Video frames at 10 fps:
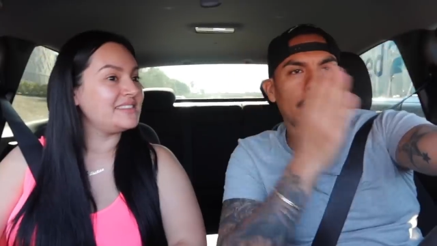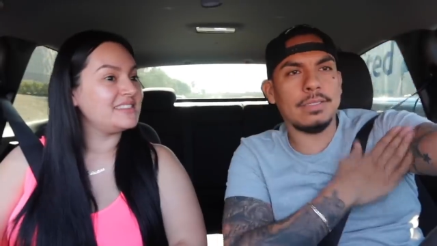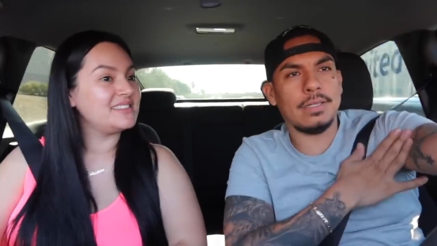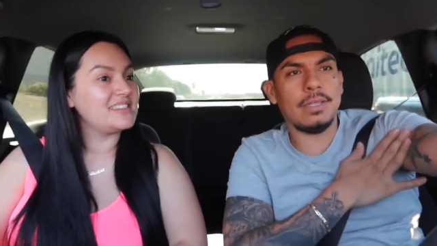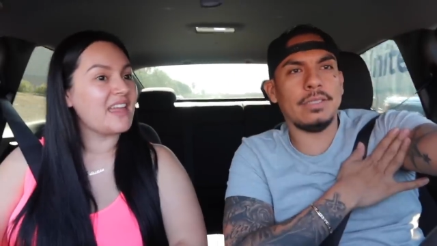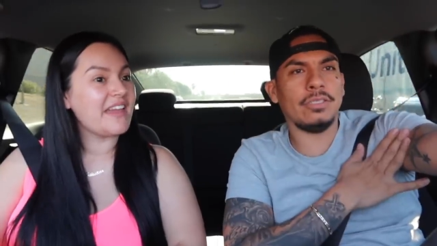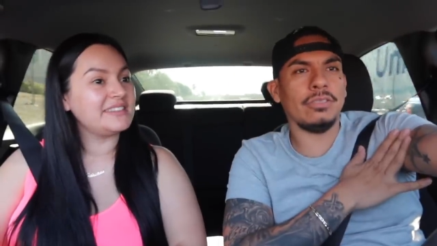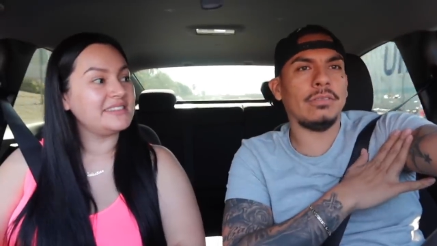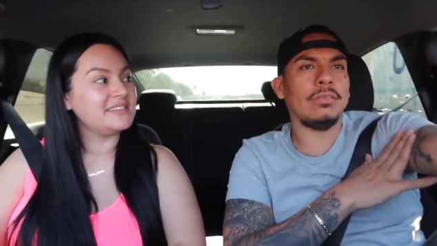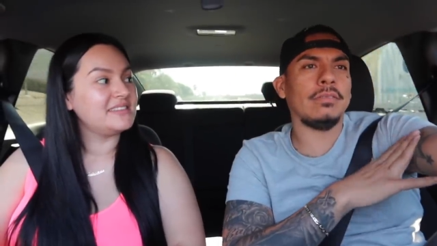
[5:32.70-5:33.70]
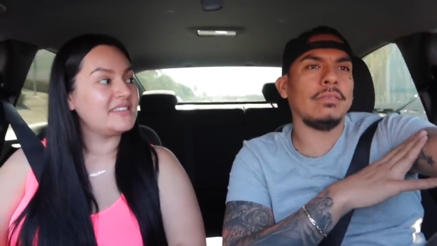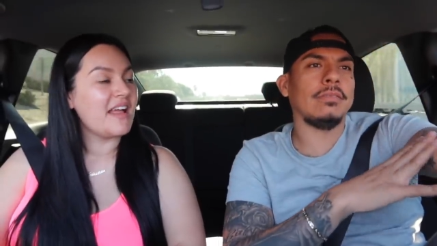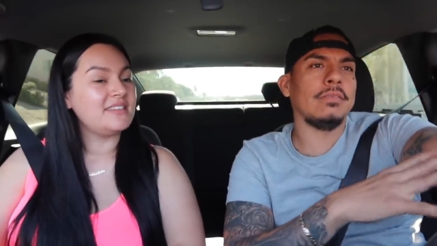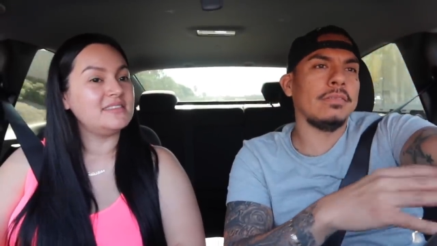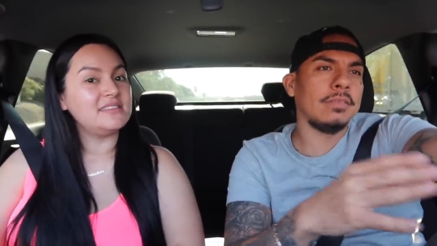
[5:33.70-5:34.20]
Speaker 1: like to collect shoes.
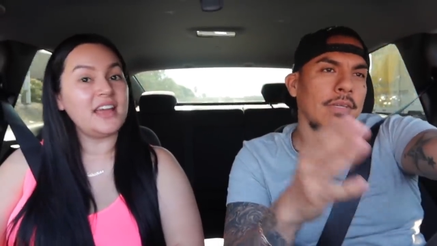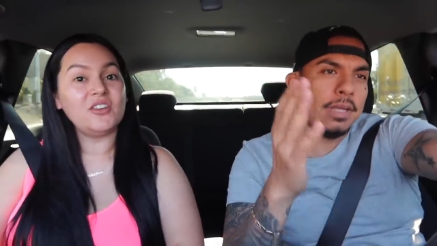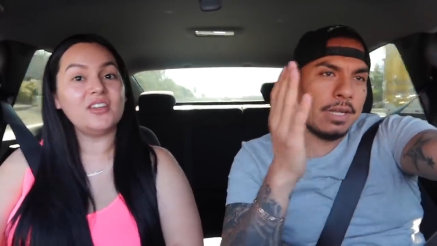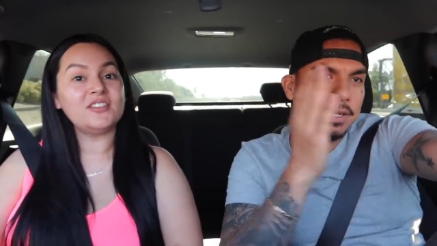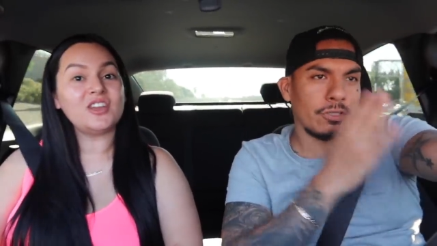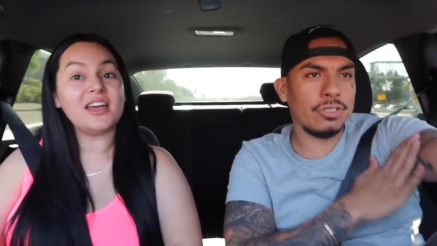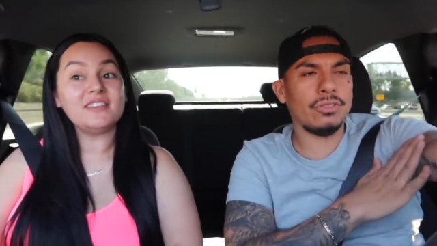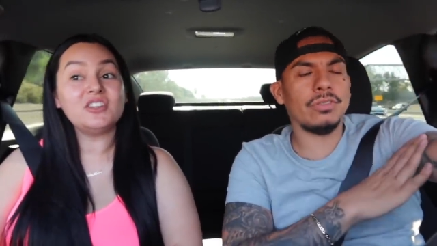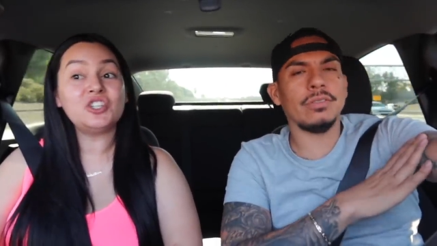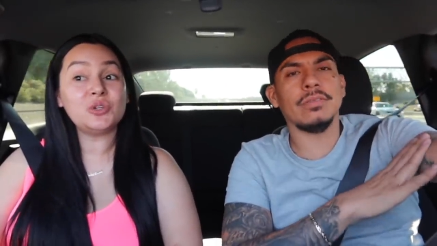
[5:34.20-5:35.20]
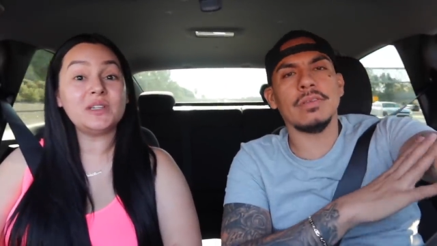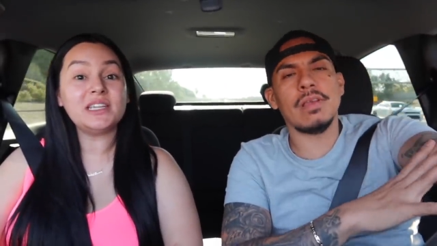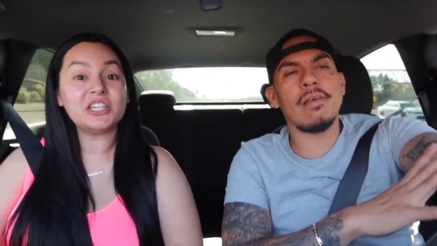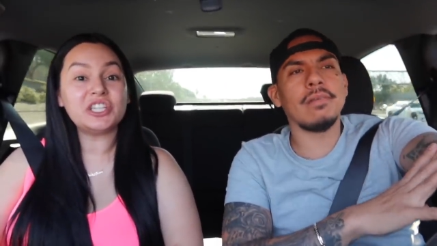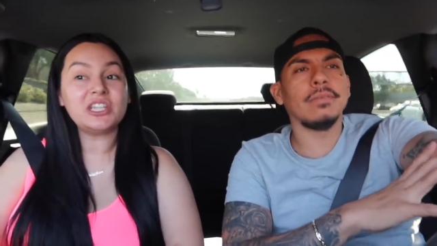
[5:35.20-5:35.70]
Speaker 2: I know I Nestor has a shoe
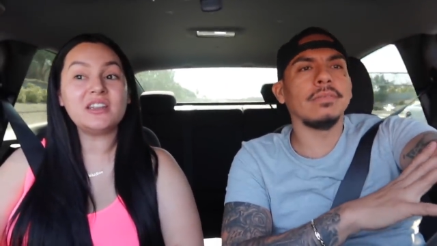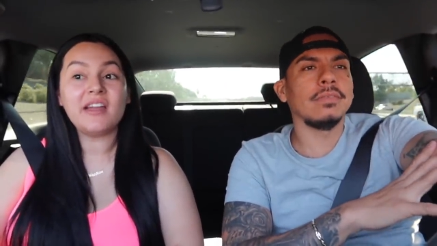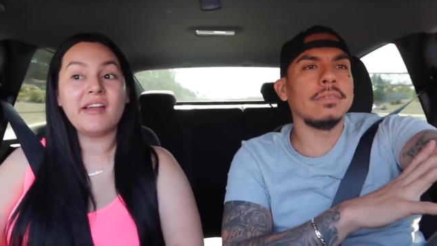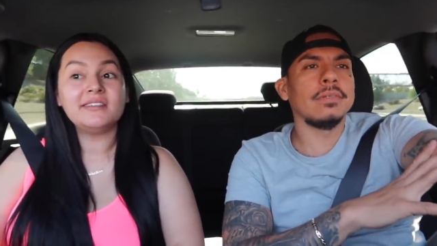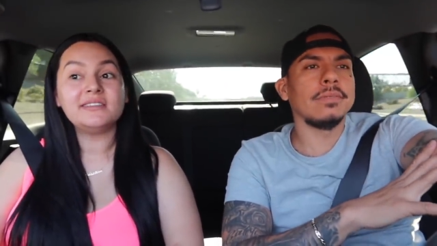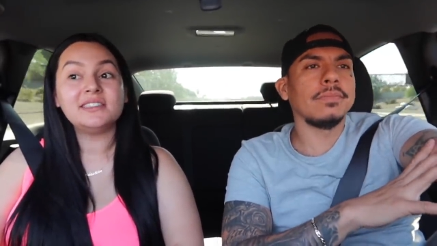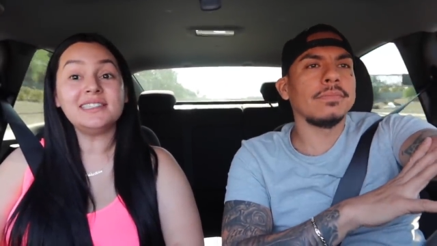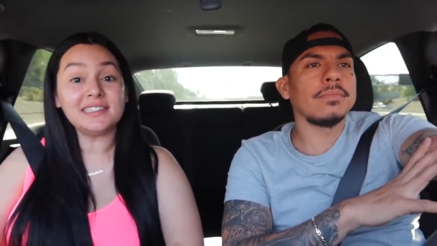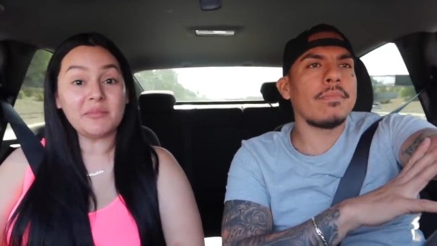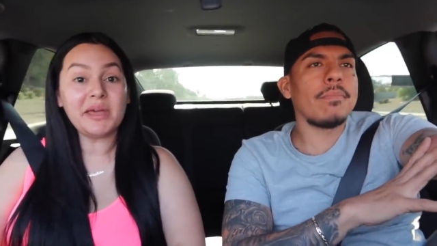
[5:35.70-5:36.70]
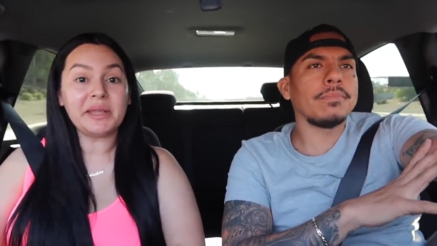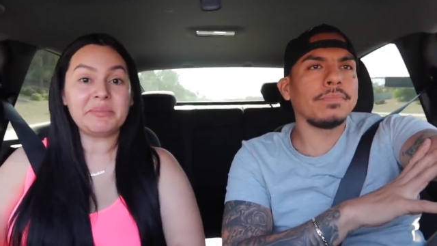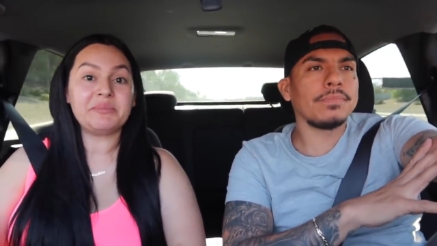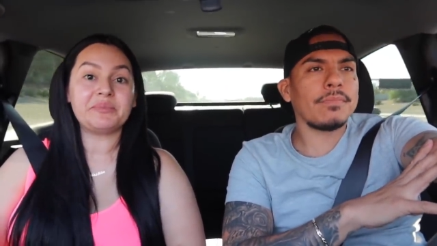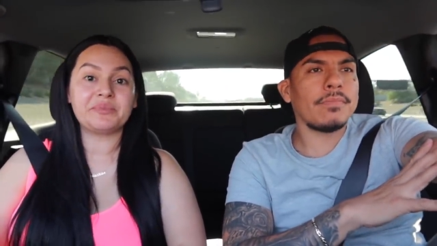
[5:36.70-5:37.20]
addiction since I met
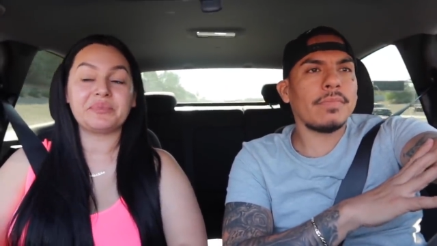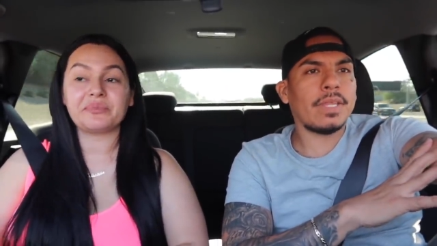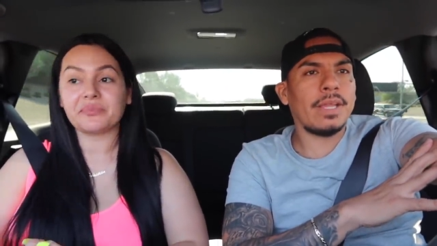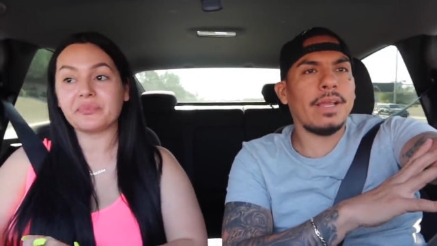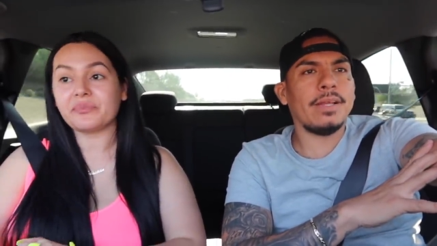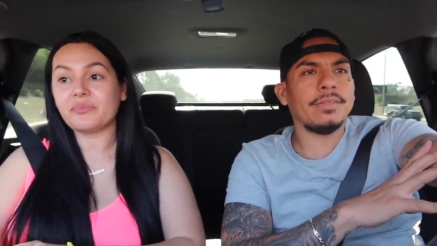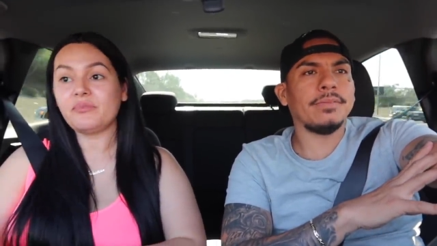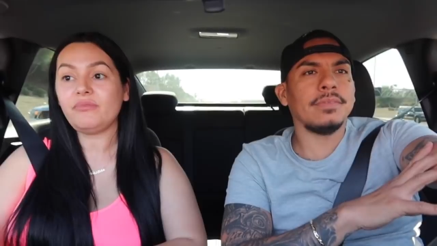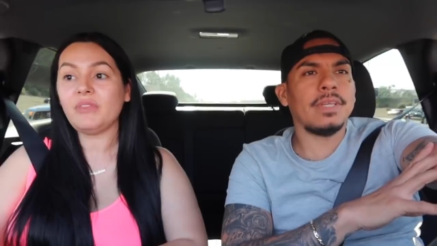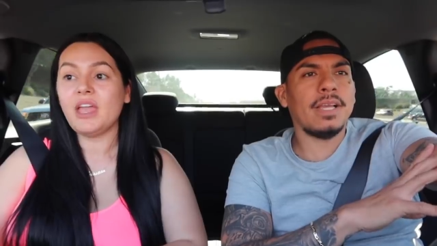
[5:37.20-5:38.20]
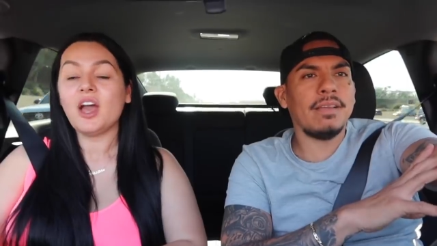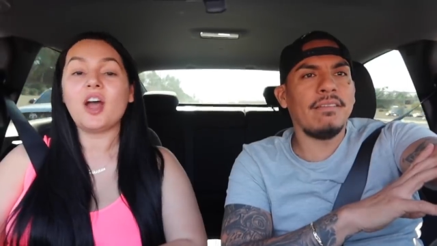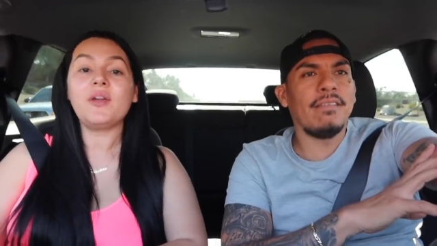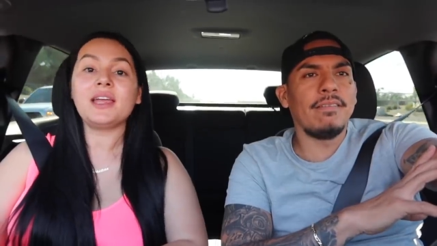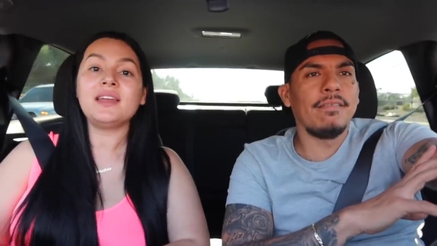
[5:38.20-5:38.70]
him.
Speaker 1: Yeah.
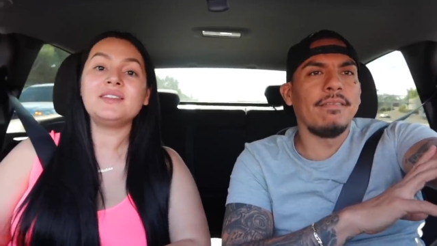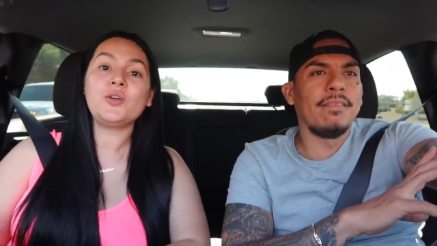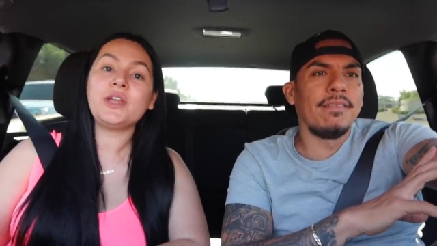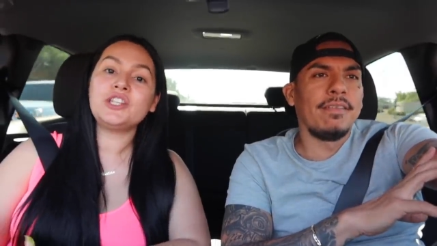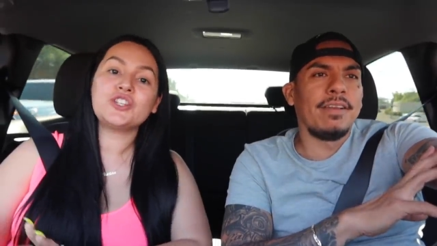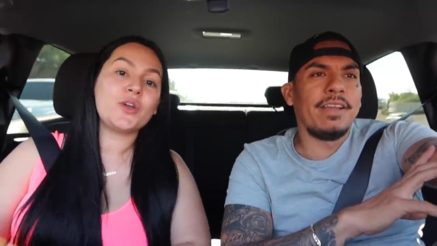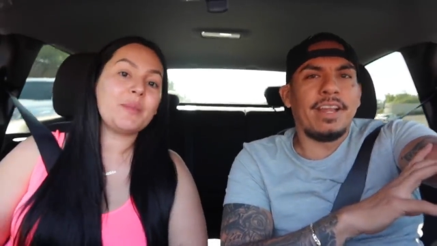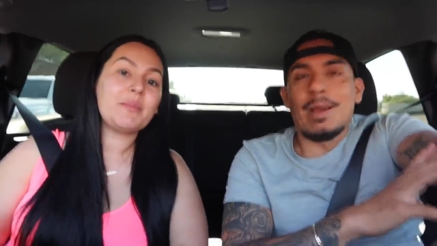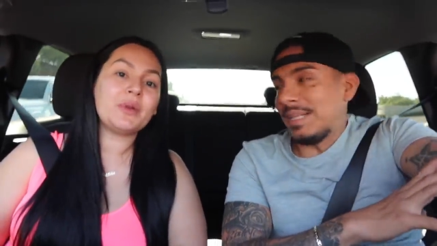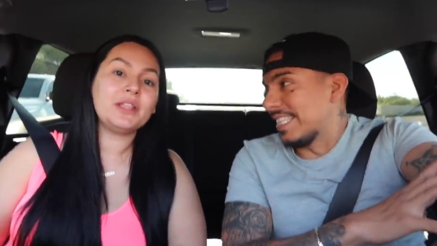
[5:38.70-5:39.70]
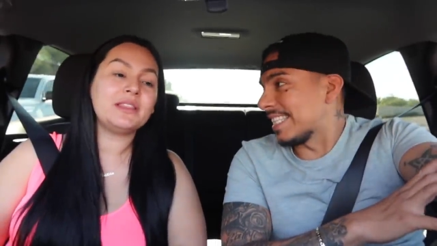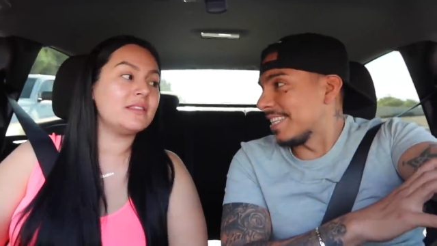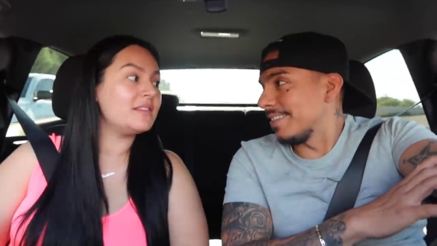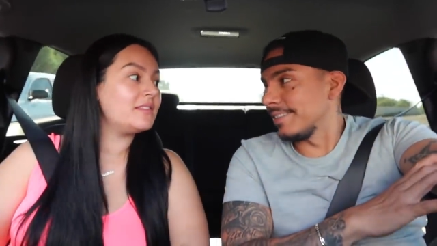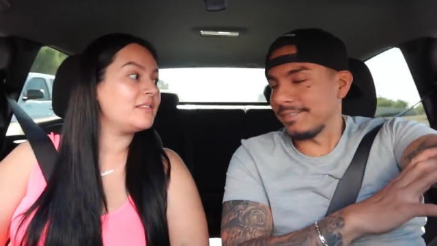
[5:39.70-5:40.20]
Speaker 2: All right, guys. So enjoy my. No, birth-
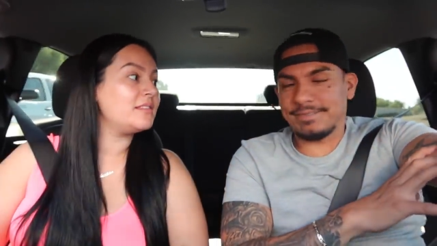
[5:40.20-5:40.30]
addicted to you.